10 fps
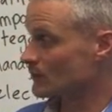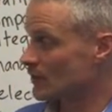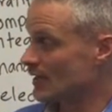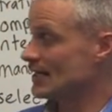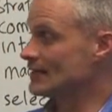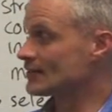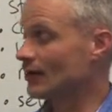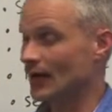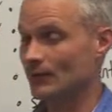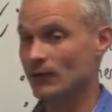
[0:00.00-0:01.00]
So any
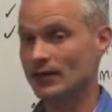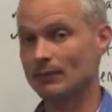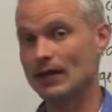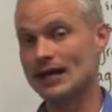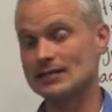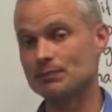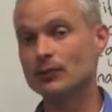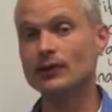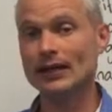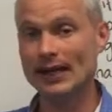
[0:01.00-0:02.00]
time where the plant's
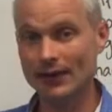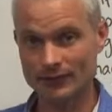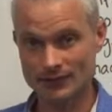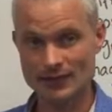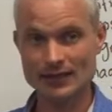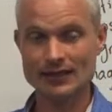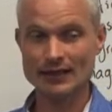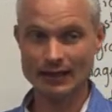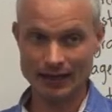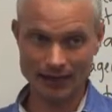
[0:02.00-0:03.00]
putting out
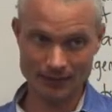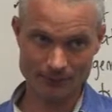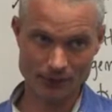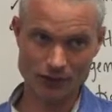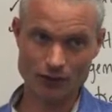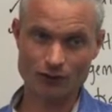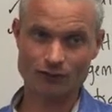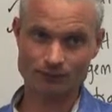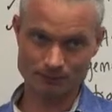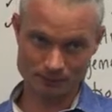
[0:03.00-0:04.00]
a lot
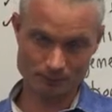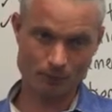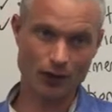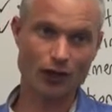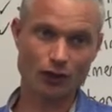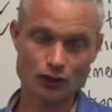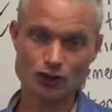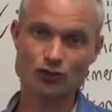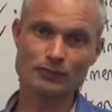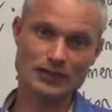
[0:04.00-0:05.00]
of
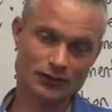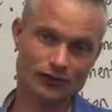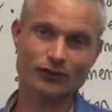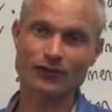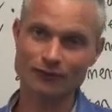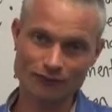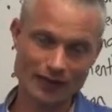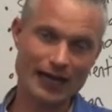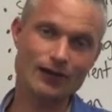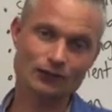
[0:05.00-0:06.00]
biological material and
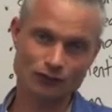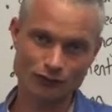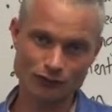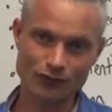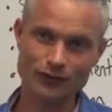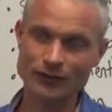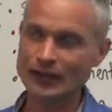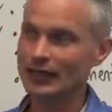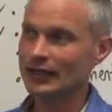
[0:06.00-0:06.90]
flowers or fruit,